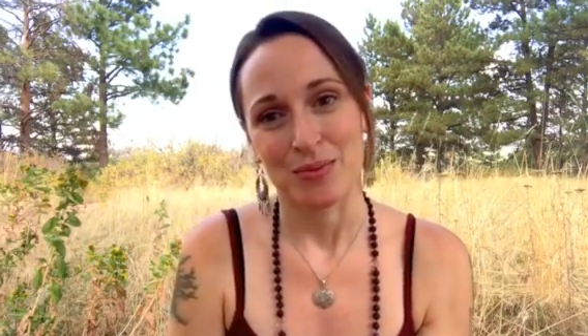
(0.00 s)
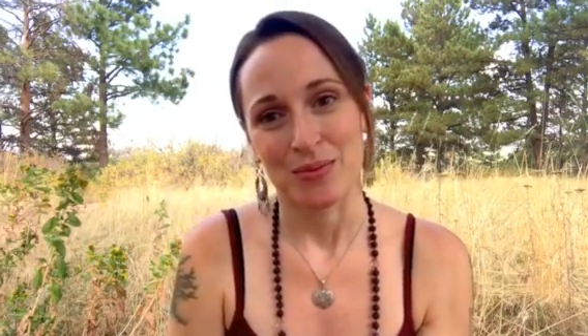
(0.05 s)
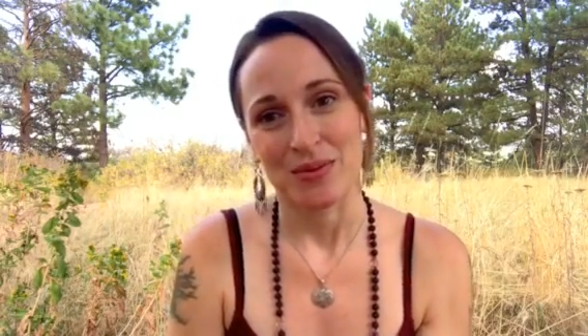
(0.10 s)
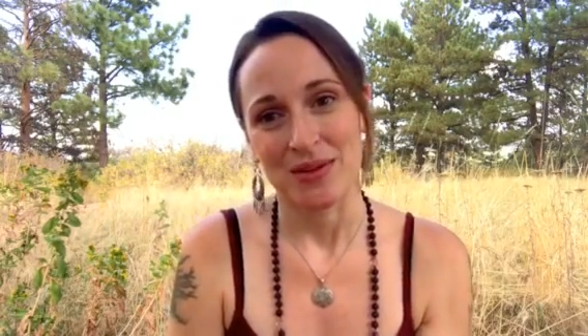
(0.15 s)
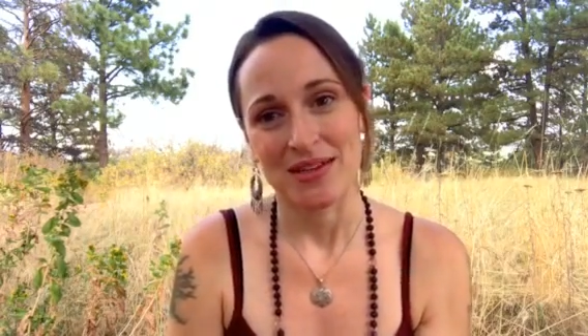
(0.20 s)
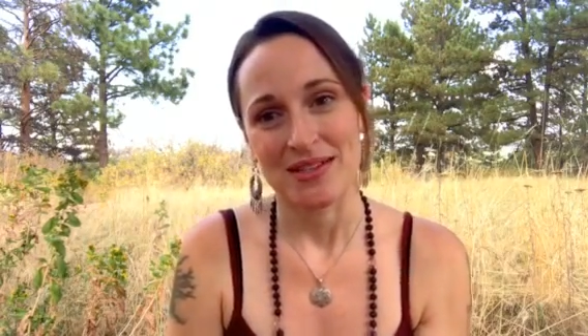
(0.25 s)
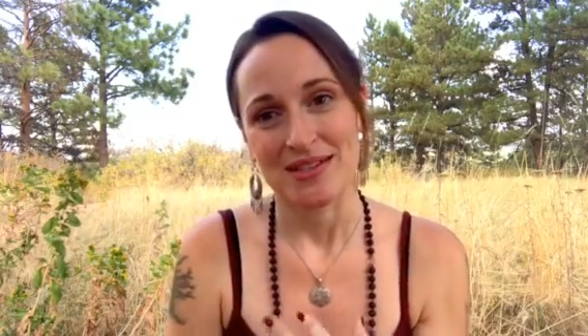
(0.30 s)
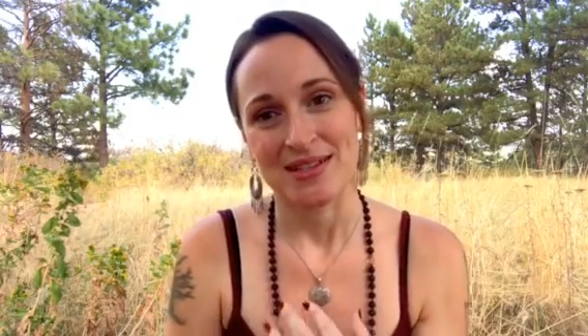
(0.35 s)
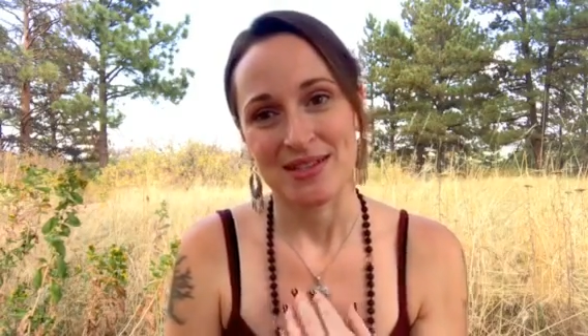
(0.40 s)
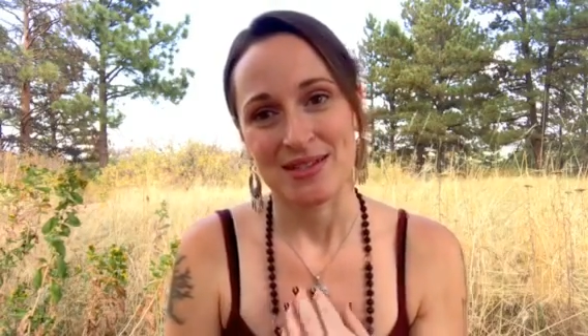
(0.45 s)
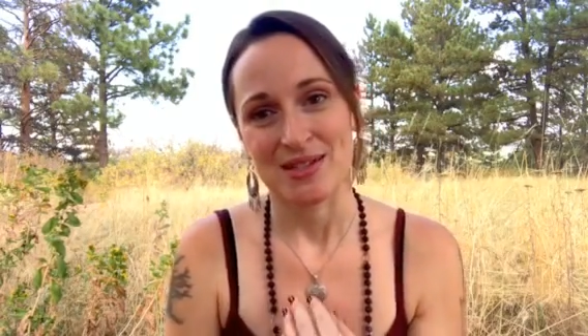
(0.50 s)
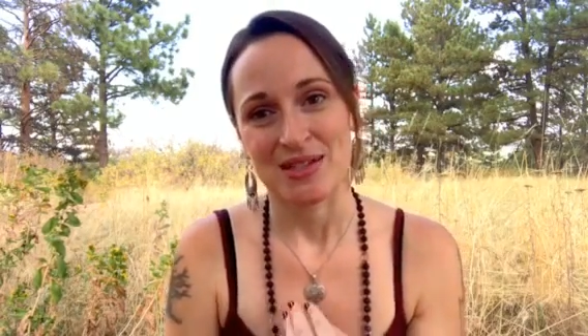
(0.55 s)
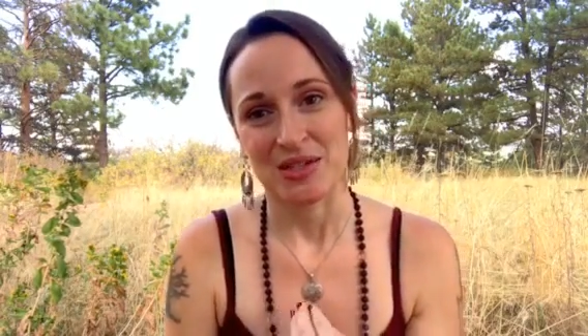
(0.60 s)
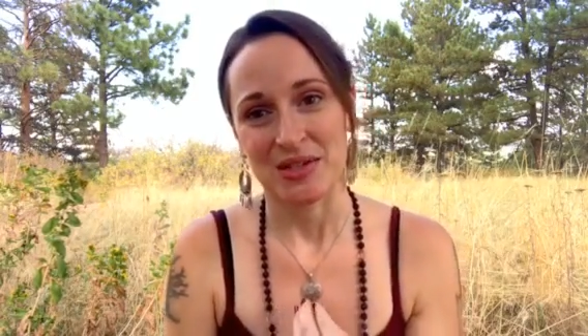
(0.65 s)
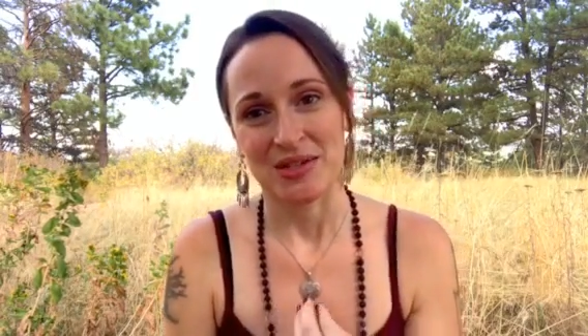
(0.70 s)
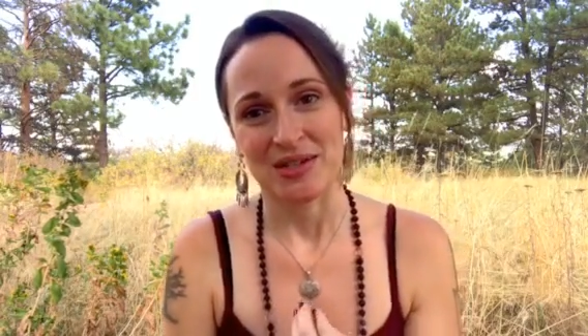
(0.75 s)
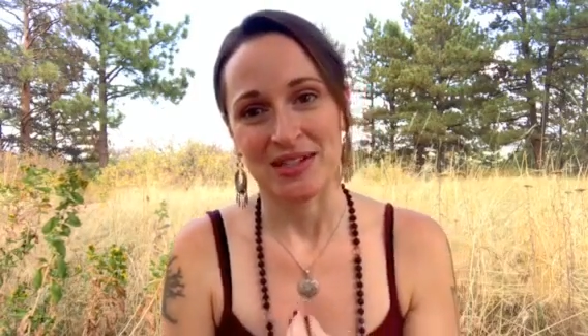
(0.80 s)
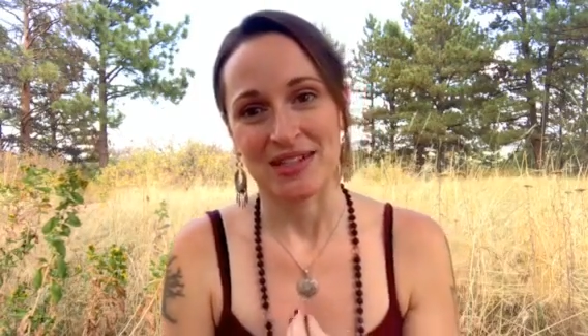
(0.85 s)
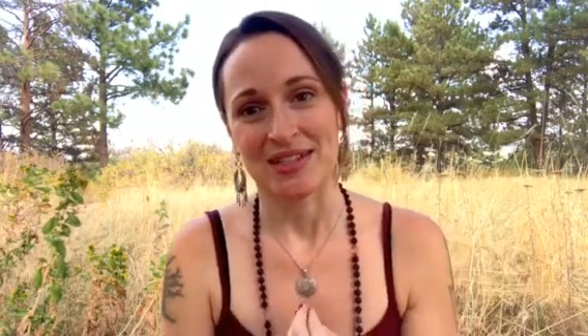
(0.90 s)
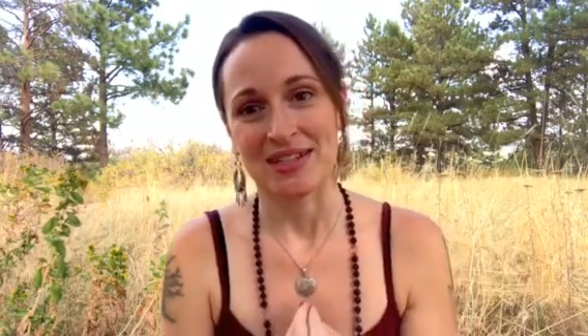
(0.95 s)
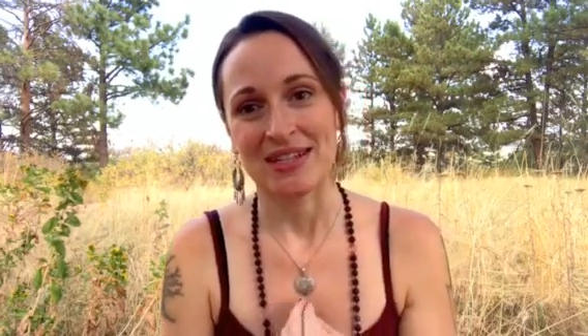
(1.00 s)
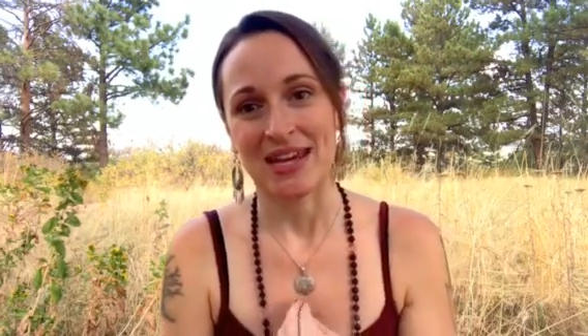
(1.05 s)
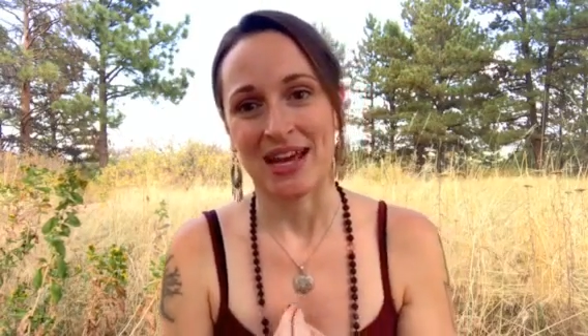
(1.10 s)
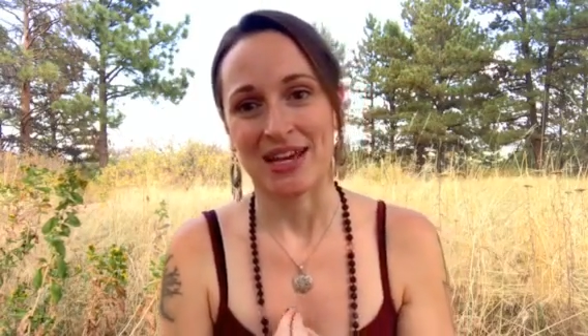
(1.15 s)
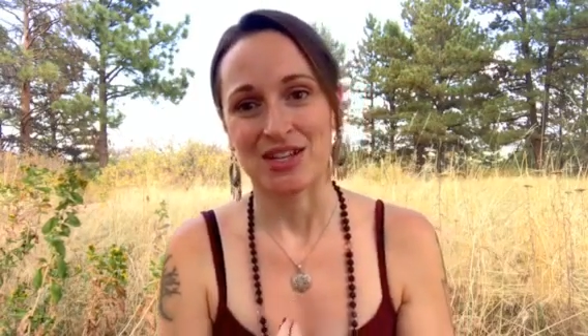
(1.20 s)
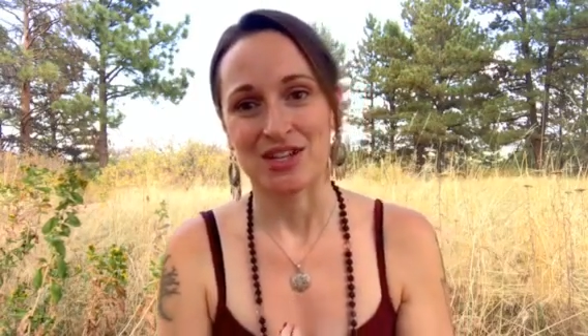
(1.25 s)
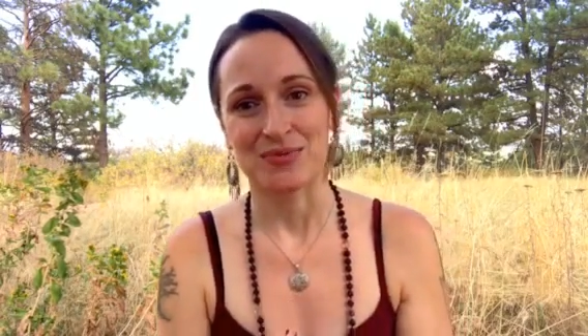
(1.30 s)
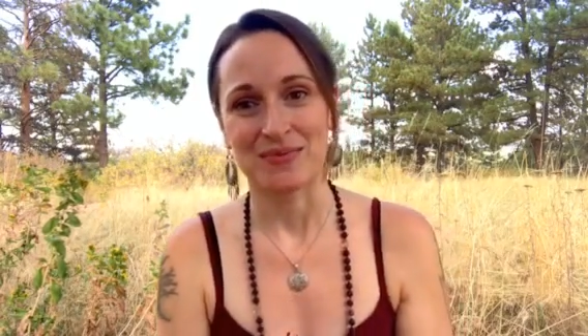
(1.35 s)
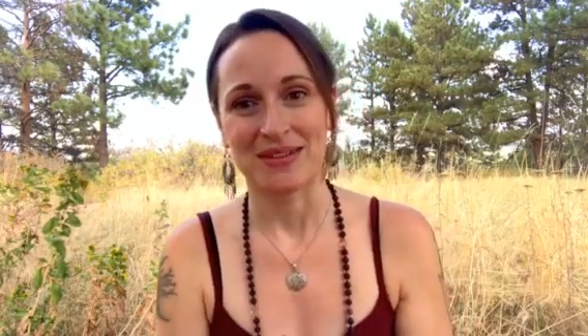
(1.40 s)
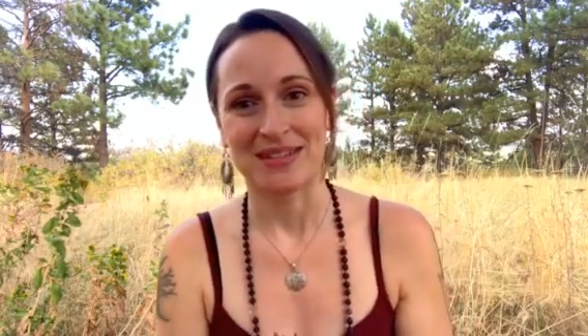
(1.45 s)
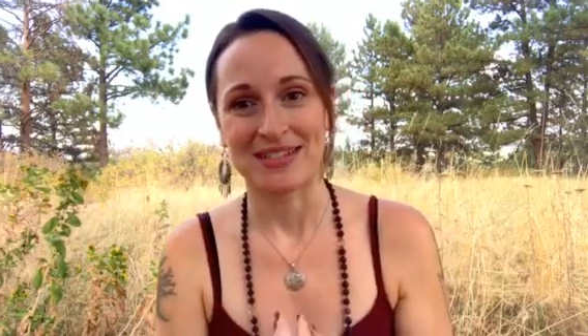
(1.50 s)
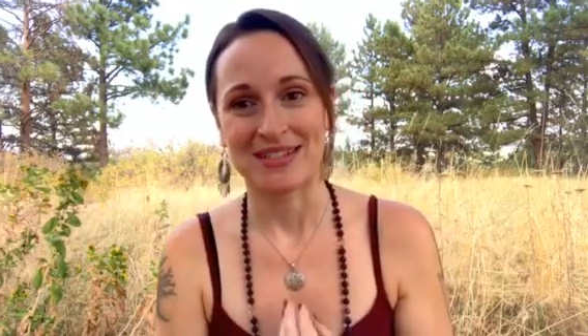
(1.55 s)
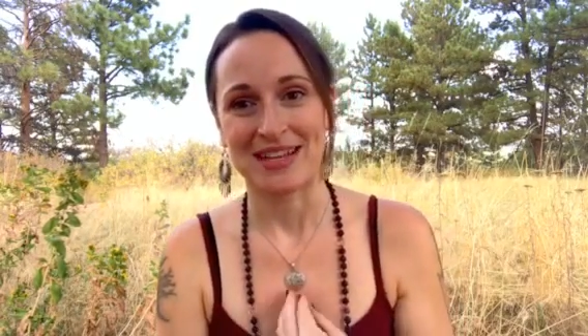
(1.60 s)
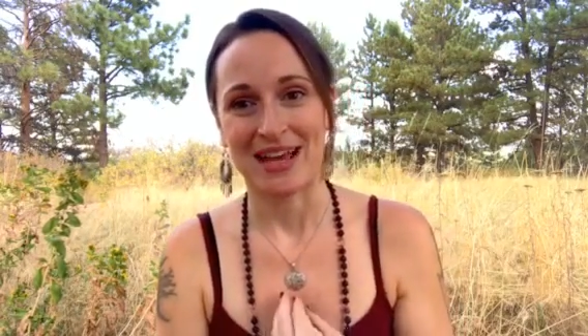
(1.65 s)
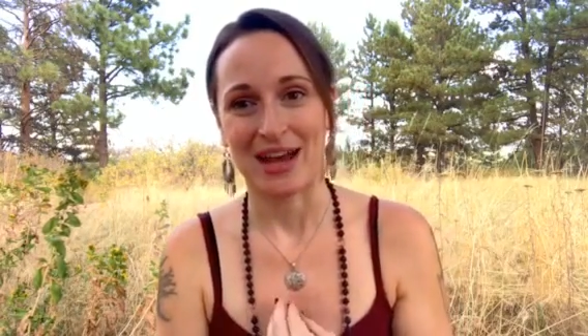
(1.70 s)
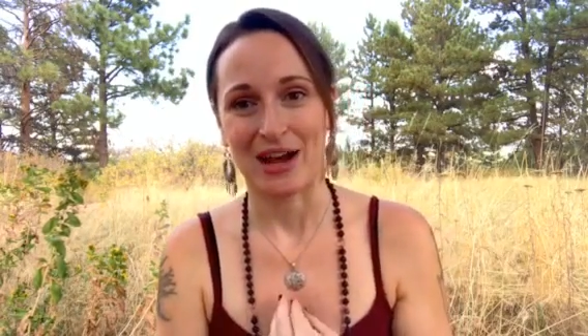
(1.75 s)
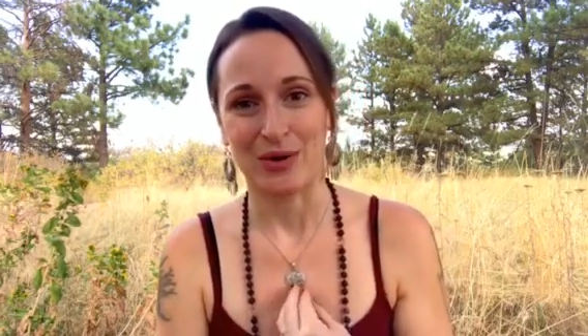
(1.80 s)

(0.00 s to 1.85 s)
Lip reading: breeds a certain attachment to